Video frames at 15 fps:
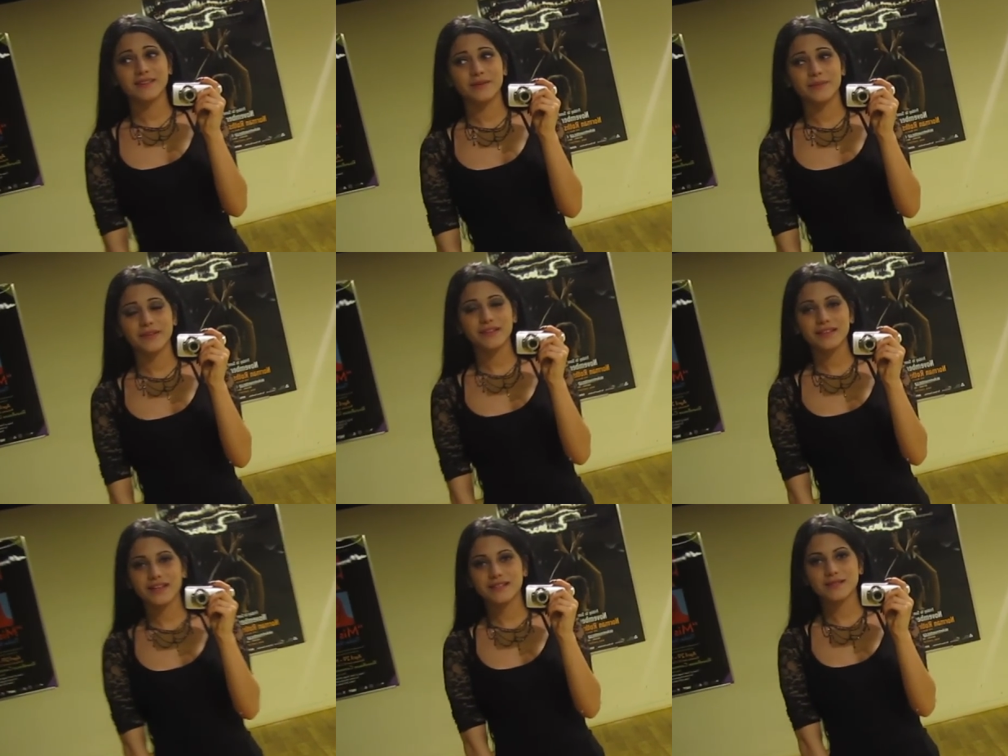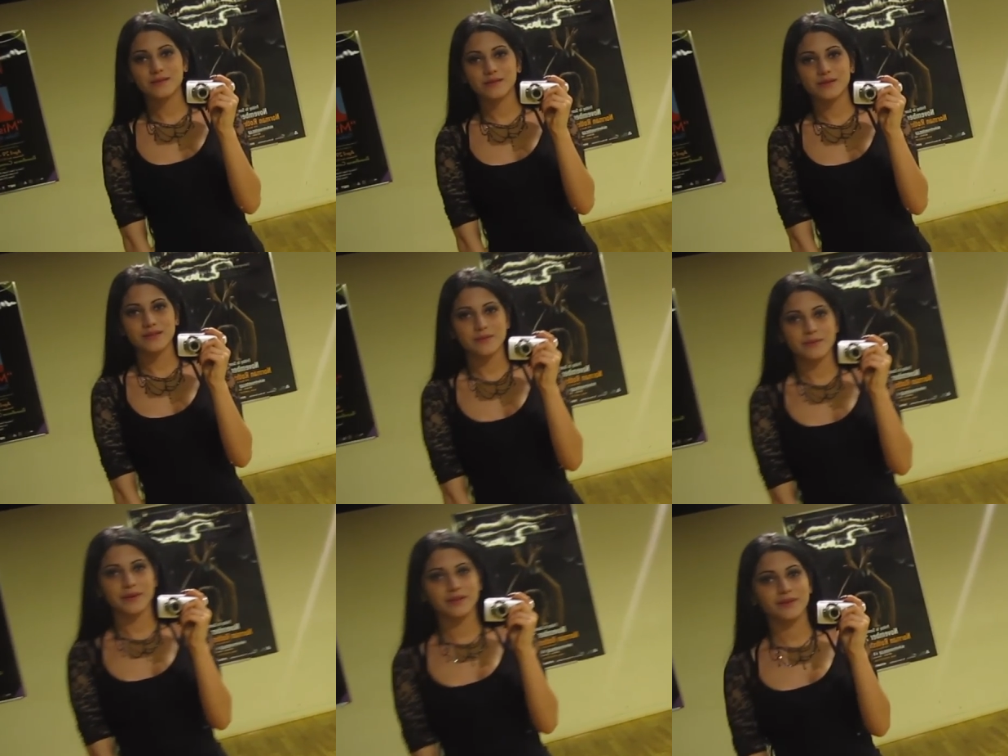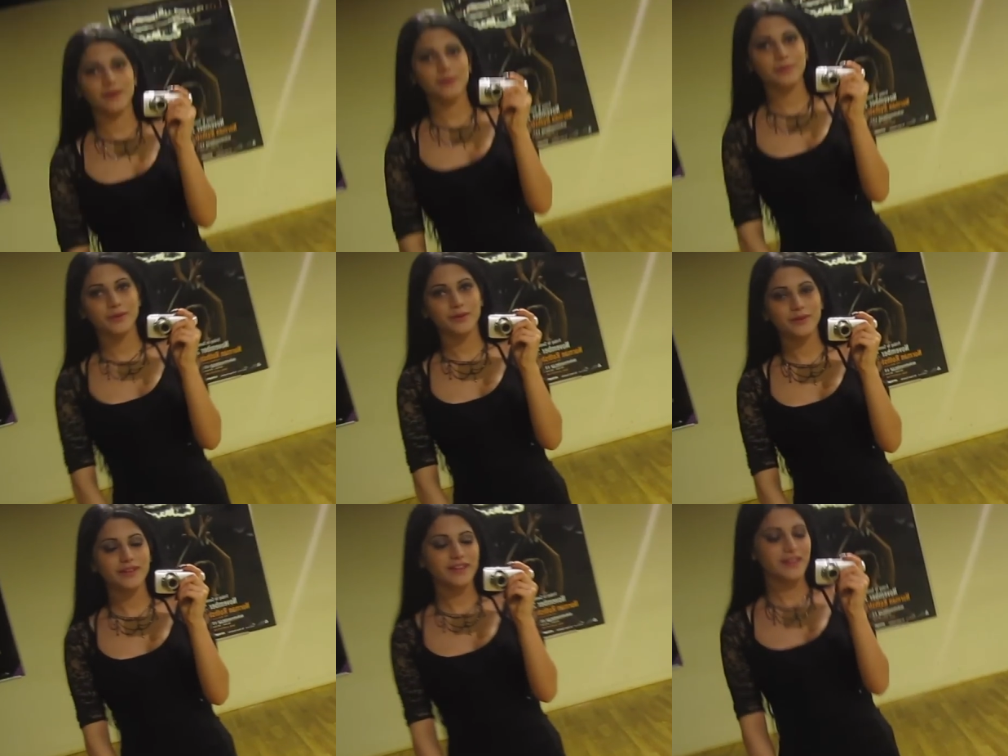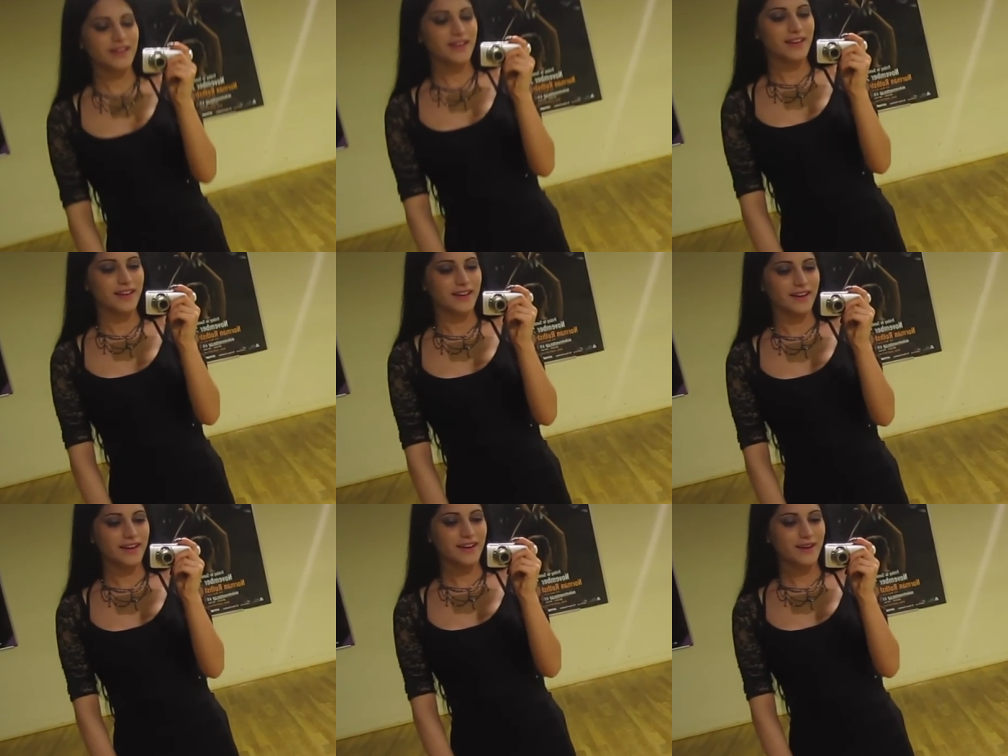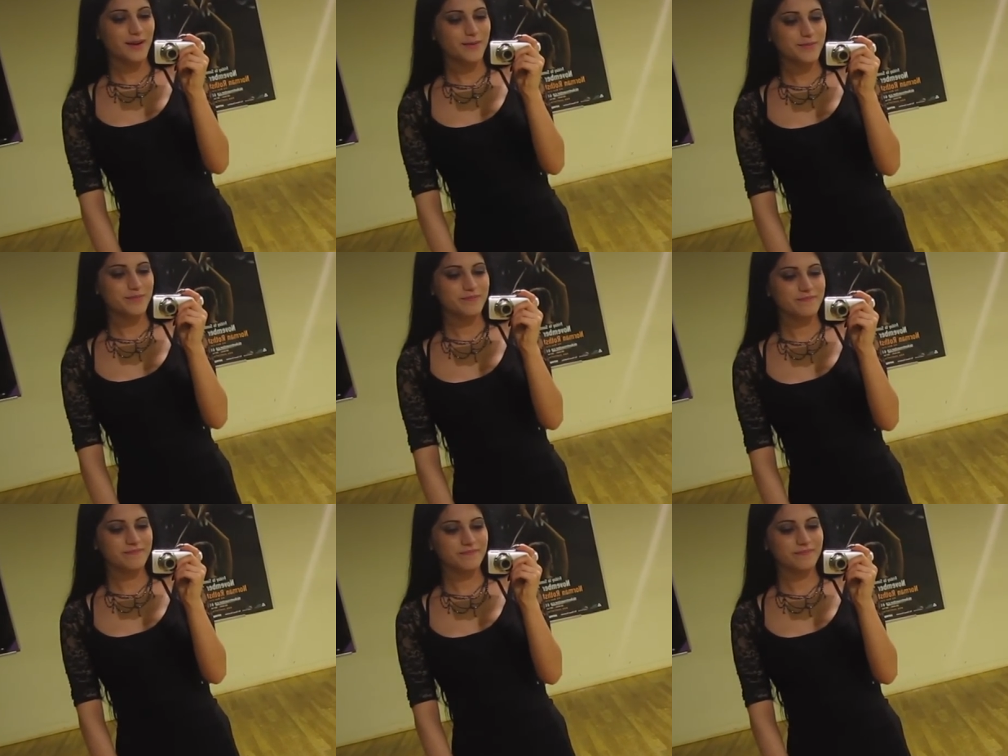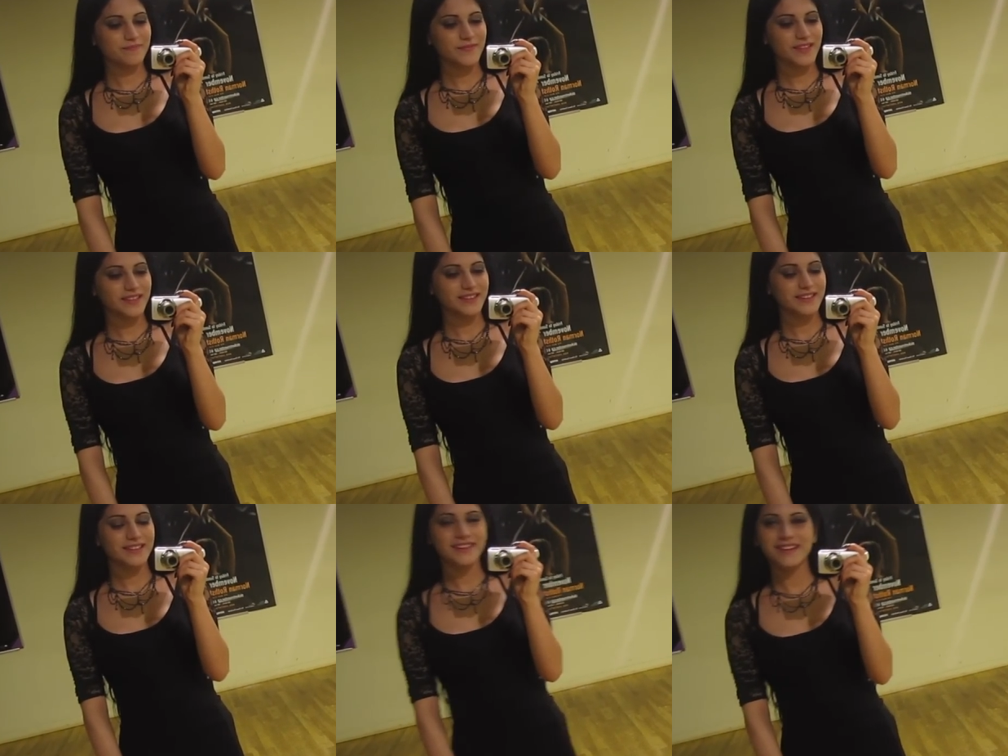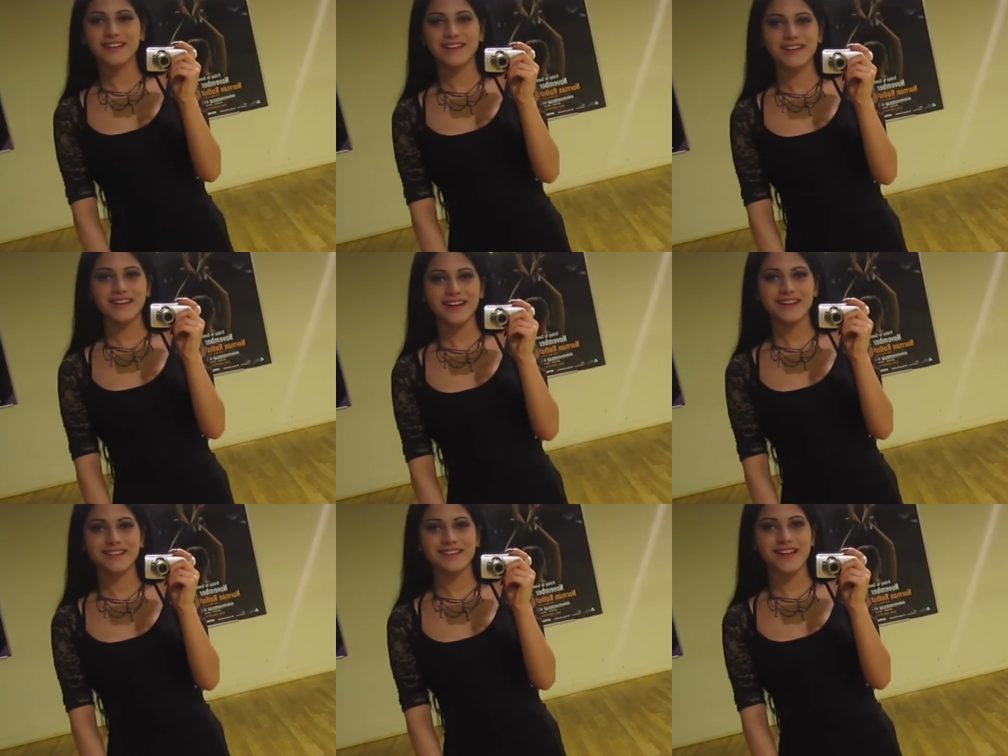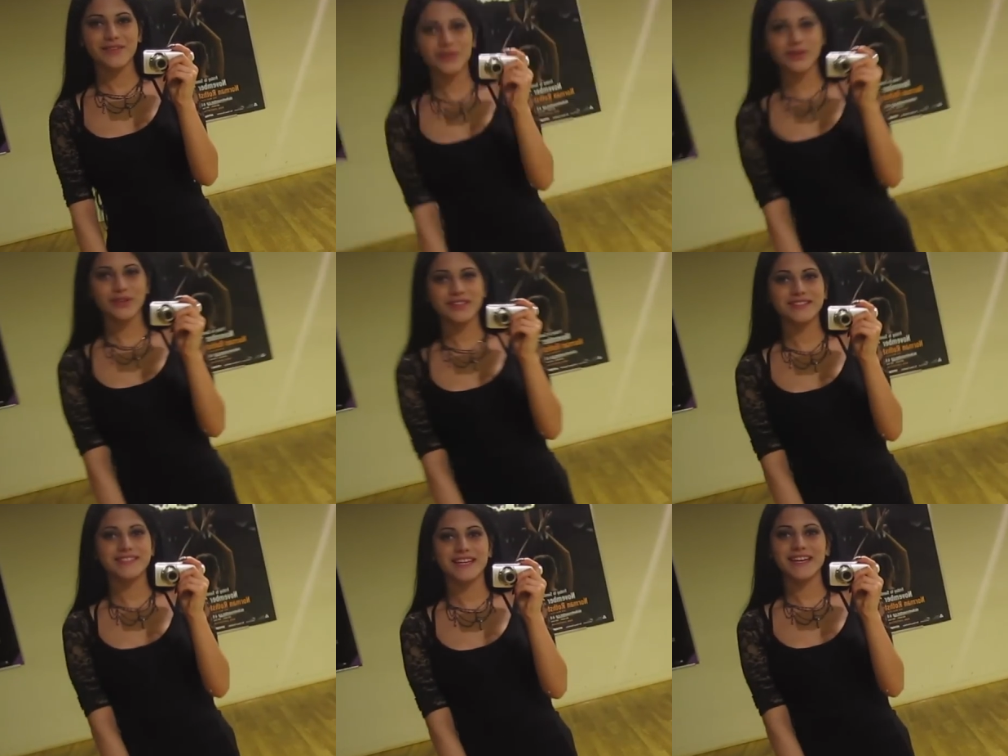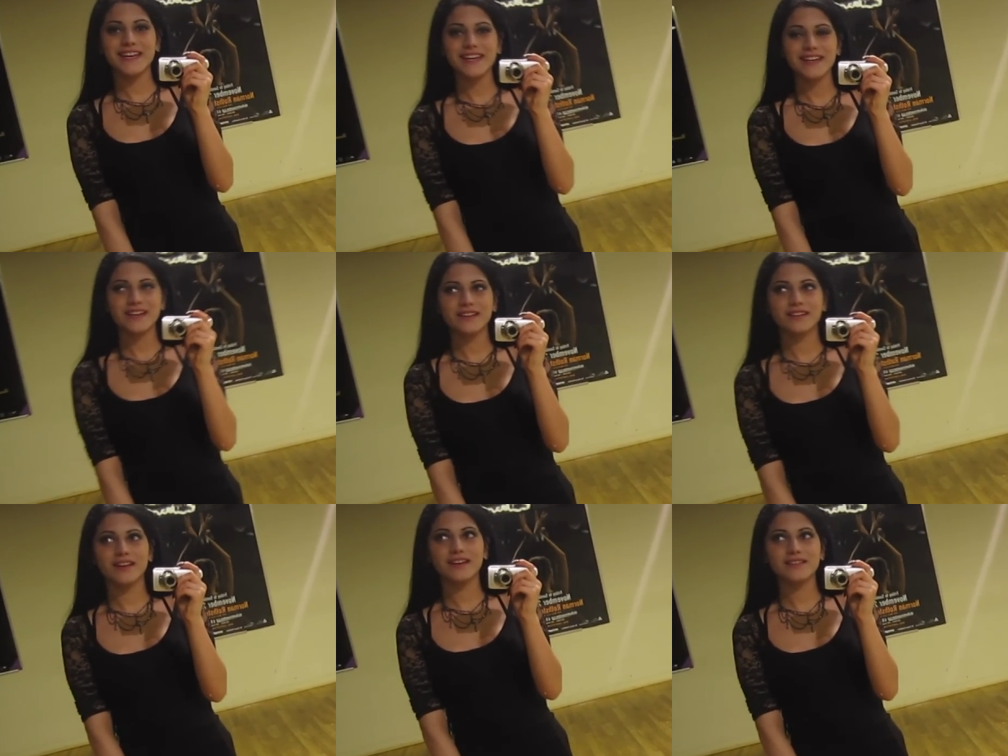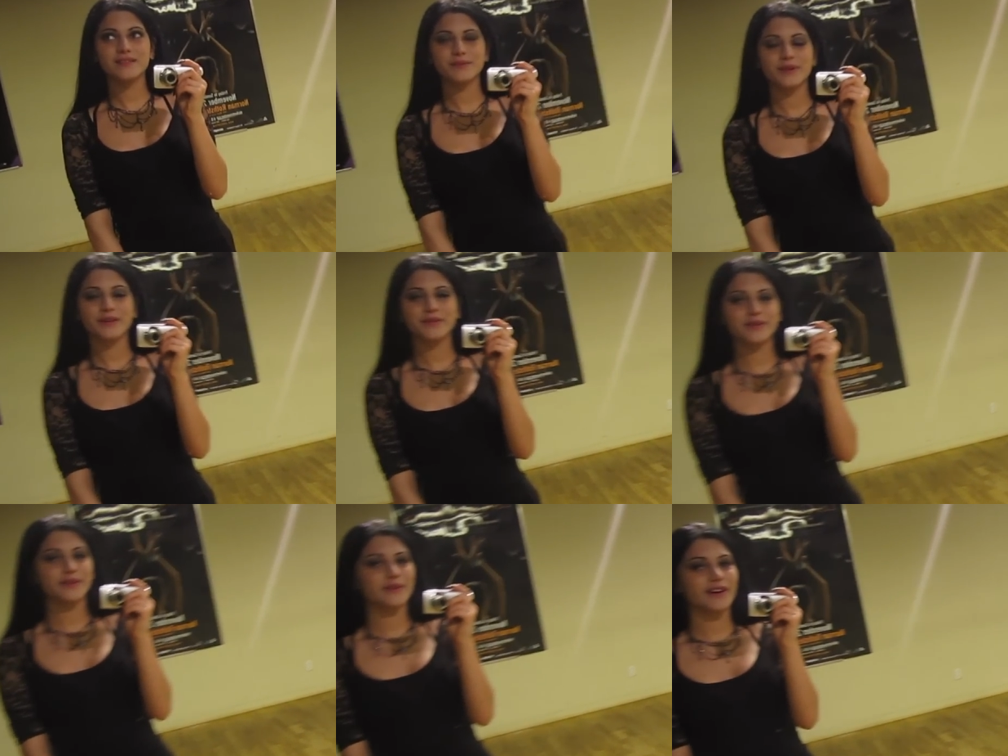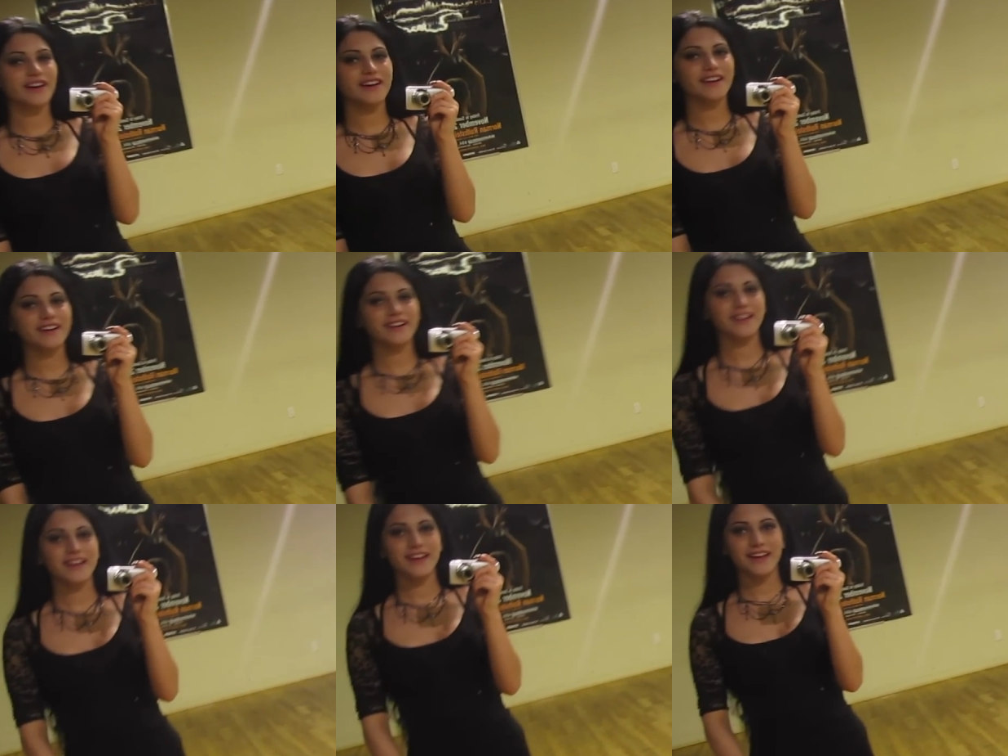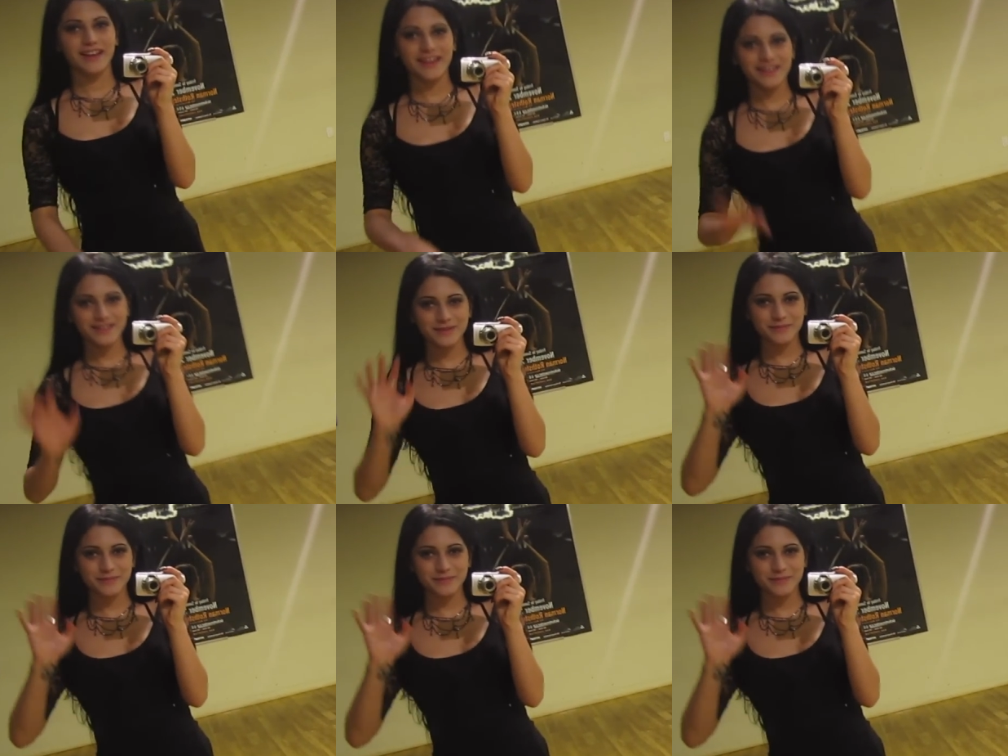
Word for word: the Billion series I'm about to upload. Um, yeah, have a great day and night wherever you are, and